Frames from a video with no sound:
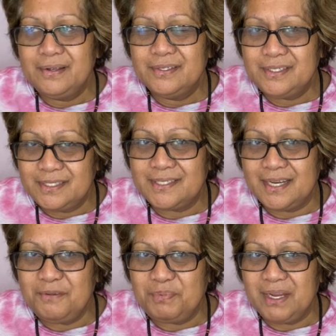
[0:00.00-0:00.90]
She's
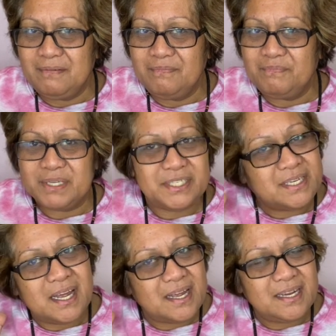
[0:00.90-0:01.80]
sleeping, but you
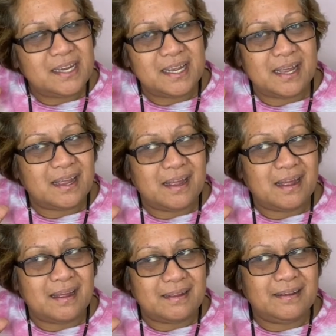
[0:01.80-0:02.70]
can't hear,
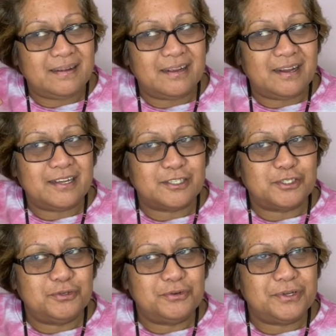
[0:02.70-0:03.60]
you know, like a
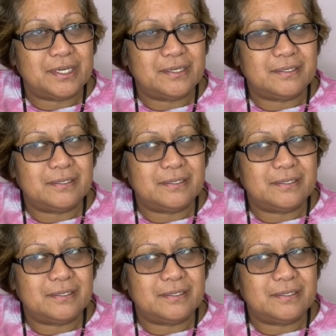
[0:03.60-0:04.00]
snoring.